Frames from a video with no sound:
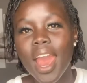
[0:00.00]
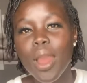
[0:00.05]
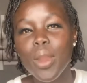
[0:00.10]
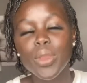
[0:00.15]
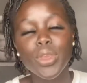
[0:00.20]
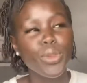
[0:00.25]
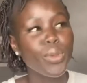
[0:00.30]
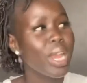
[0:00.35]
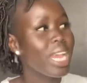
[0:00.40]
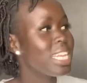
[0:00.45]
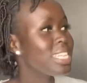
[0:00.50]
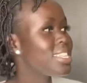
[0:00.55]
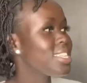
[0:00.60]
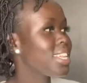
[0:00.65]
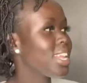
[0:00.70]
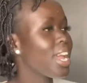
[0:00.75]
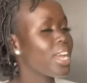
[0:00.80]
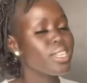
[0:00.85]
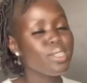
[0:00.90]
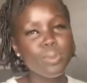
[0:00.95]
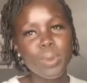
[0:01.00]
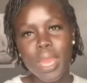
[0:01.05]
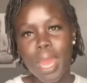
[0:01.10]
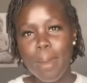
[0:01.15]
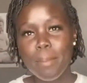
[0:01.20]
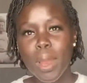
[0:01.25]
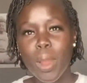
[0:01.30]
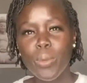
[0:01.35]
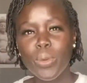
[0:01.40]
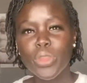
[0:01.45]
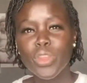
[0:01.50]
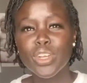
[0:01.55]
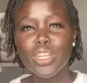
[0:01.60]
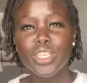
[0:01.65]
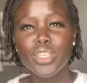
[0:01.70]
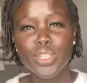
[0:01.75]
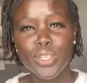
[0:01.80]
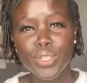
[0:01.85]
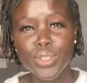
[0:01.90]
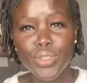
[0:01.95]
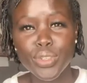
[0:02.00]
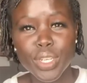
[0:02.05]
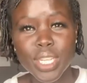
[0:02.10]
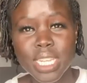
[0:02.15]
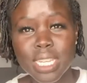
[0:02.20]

you guys see us, we come out with our children.